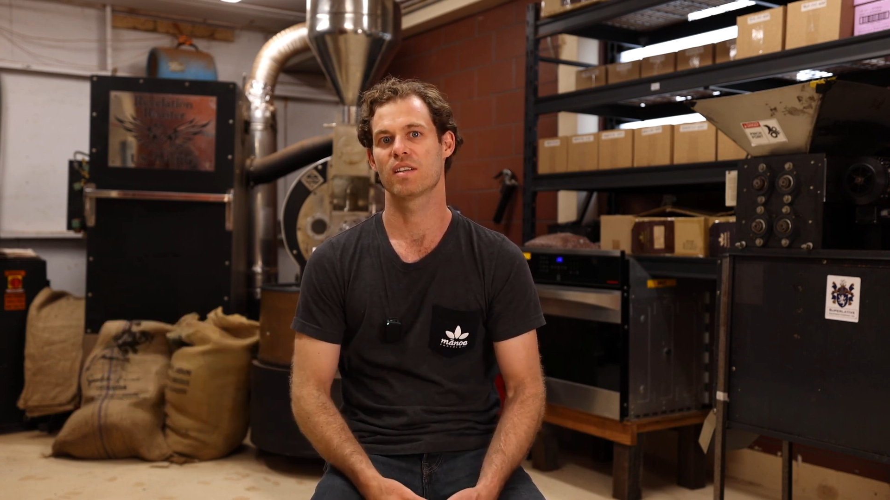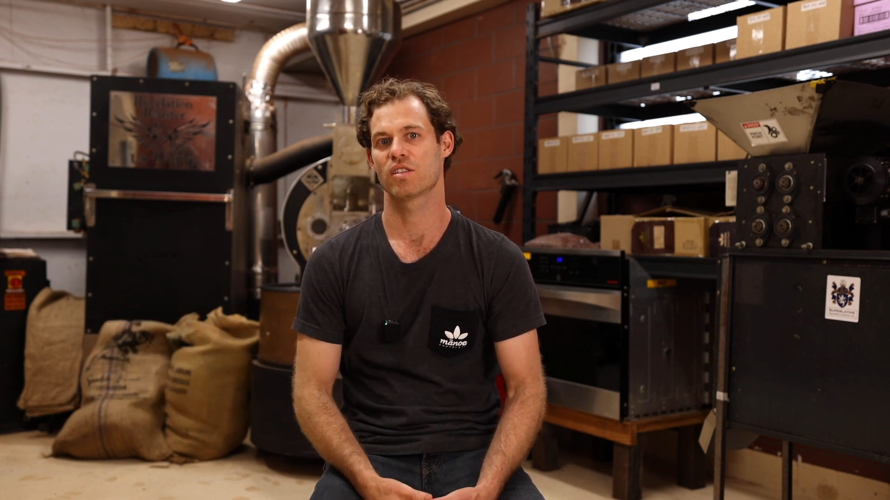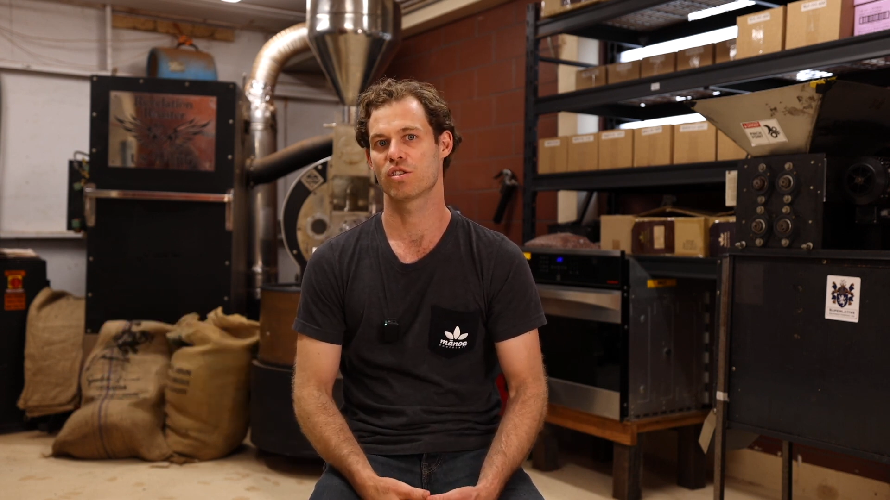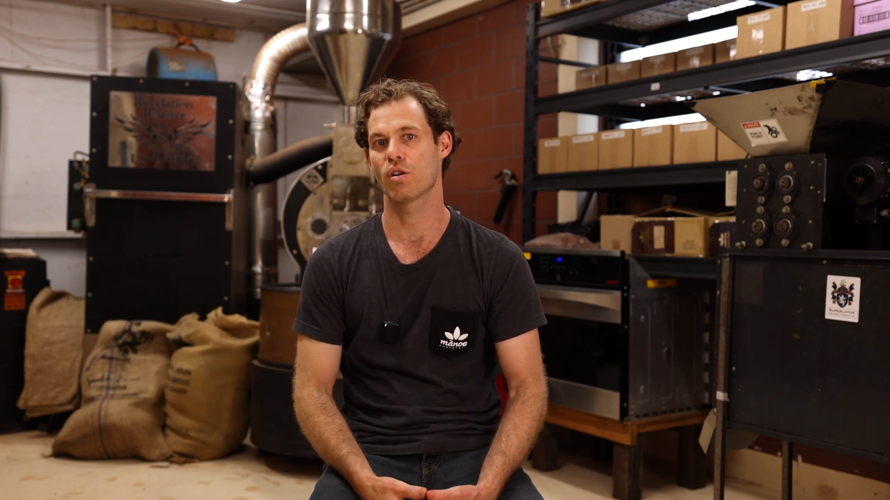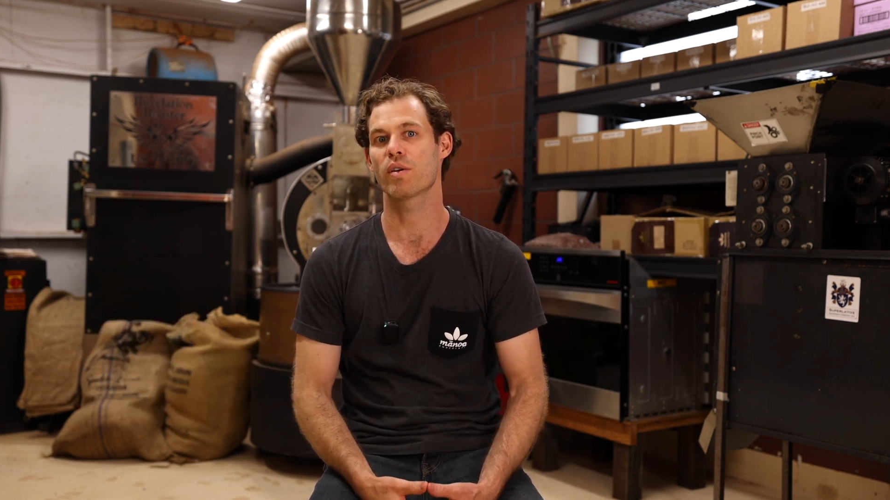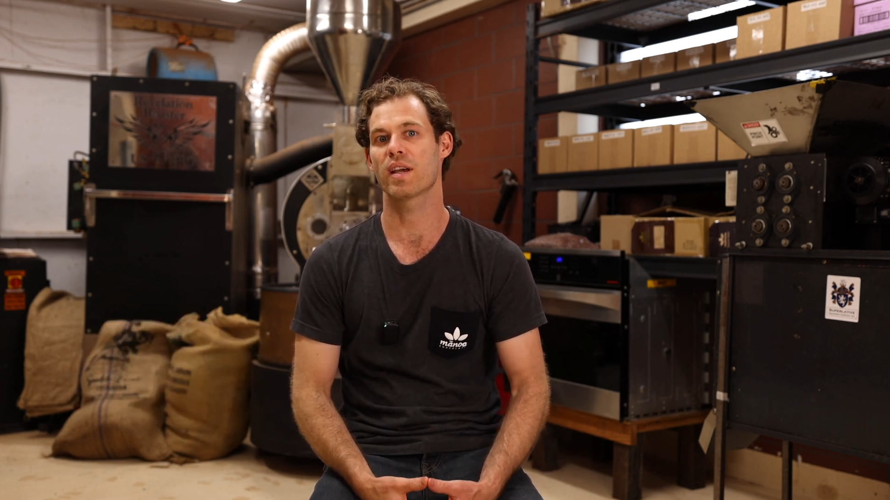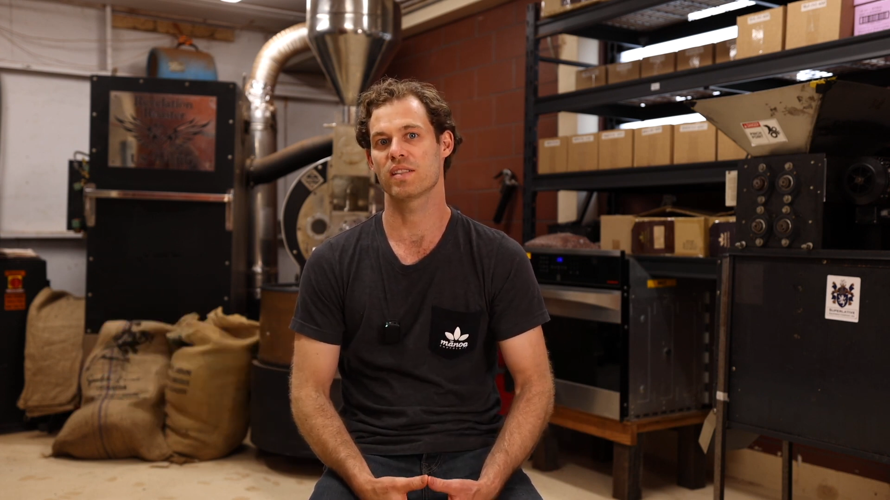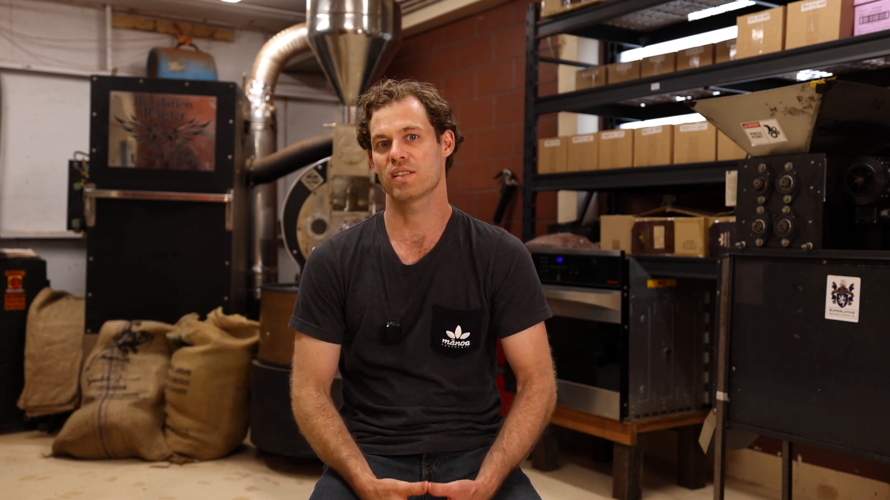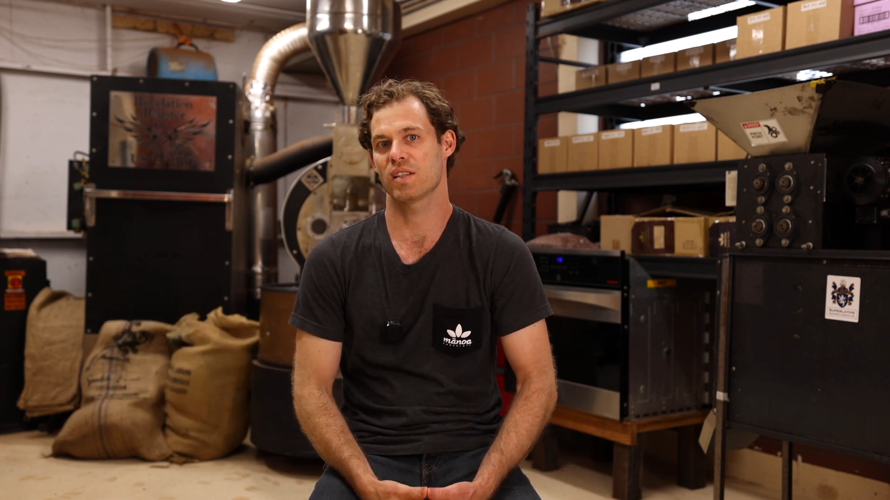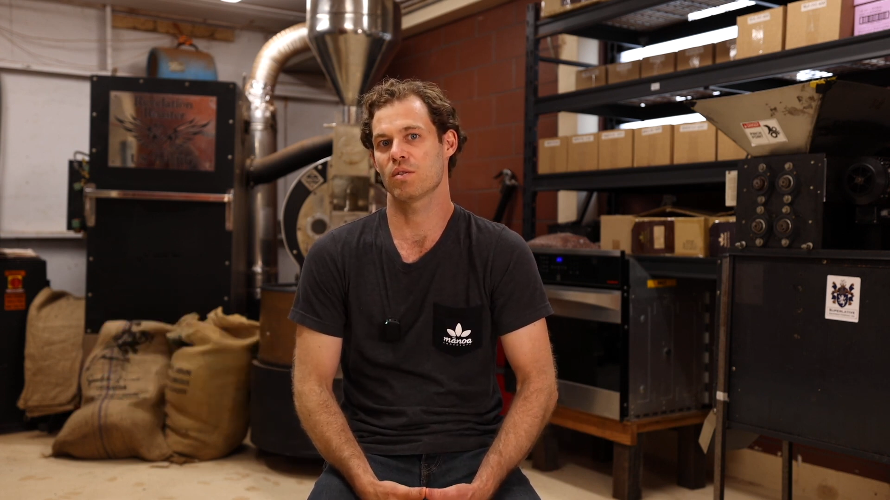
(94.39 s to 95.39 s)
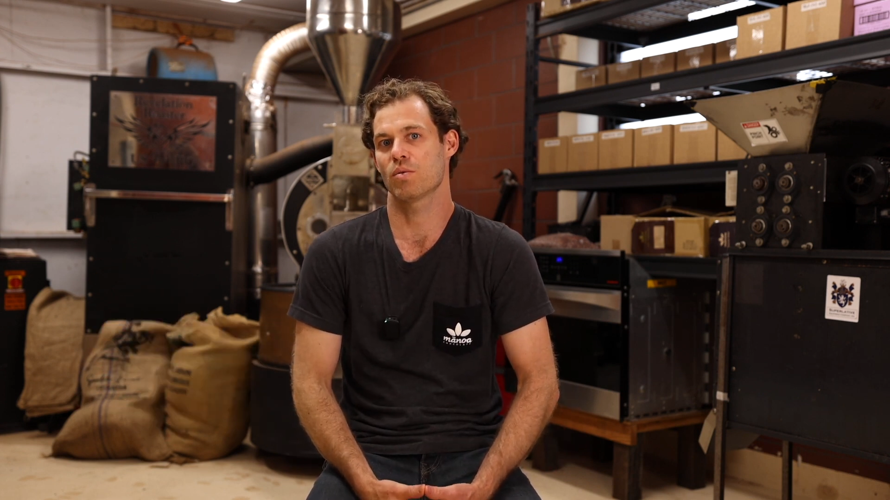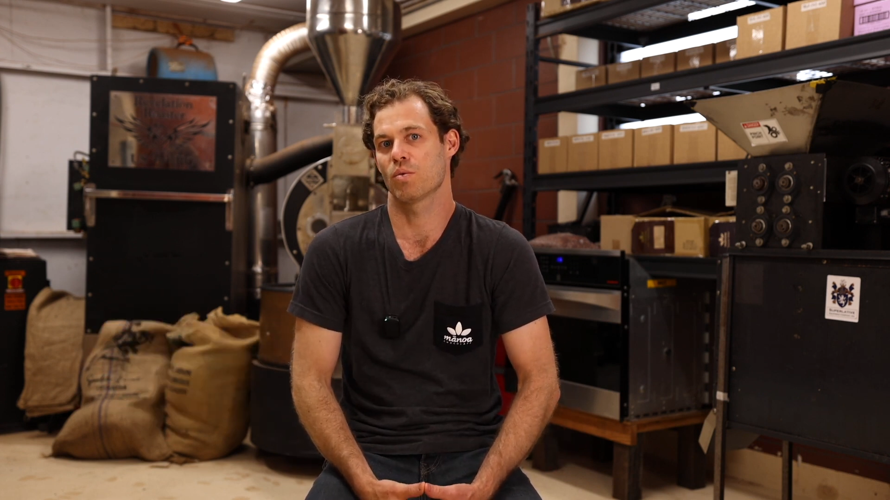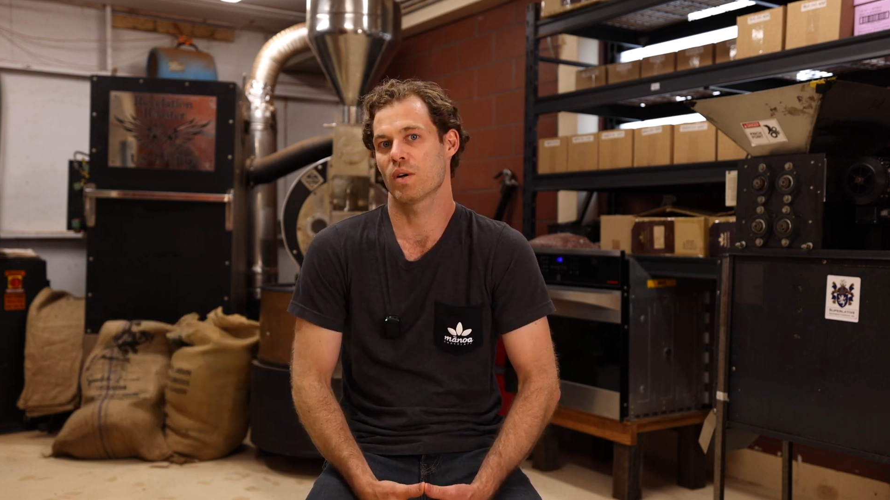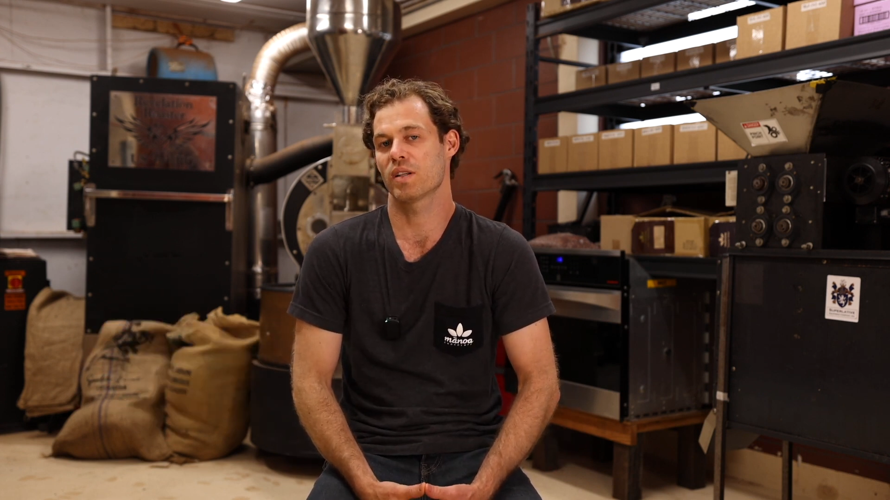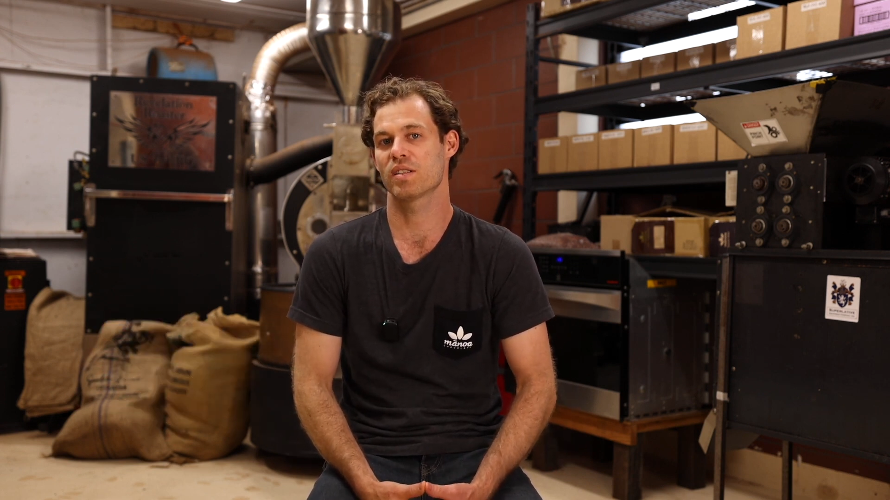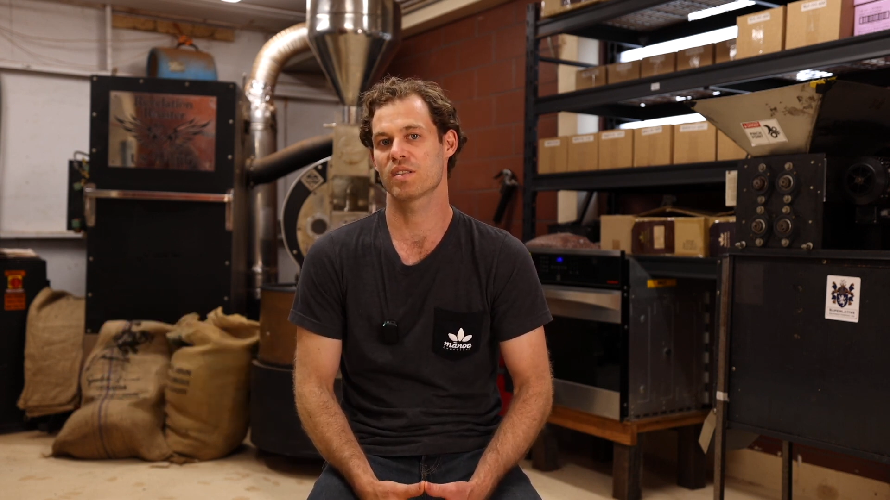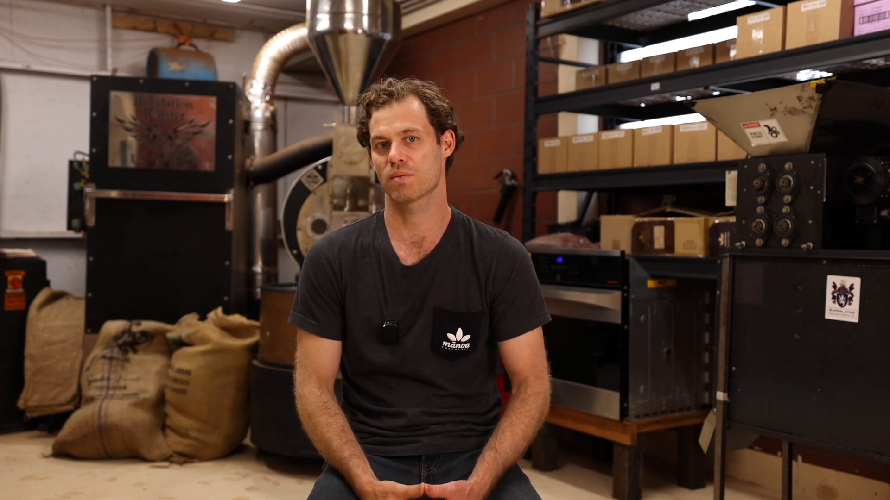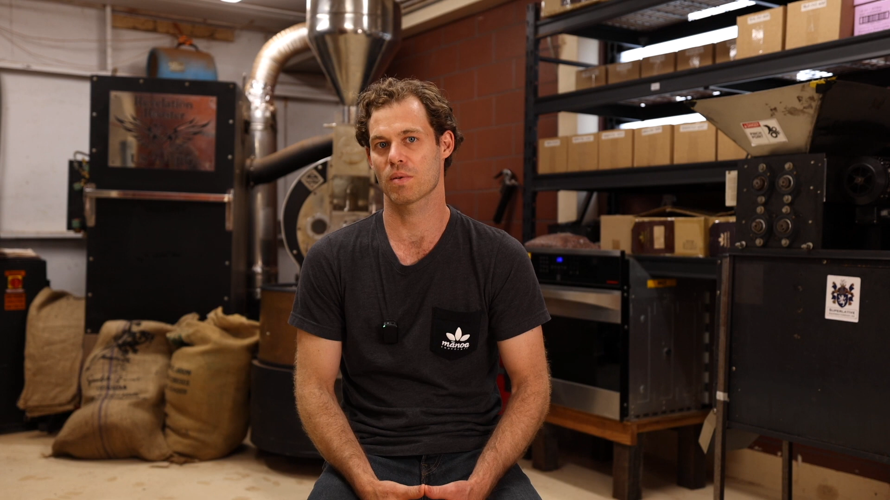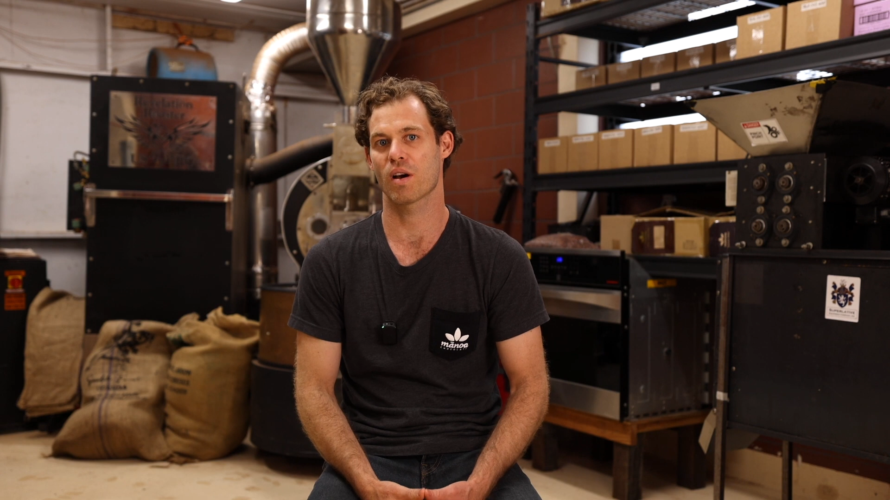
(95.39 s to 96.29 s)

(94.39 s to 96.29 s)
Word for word: showcasing what is